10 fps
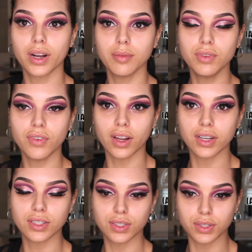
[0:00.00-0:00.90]
gonna move
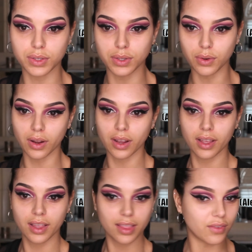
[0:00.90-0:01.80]
on to
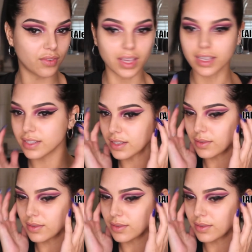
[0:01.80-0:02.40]
the face.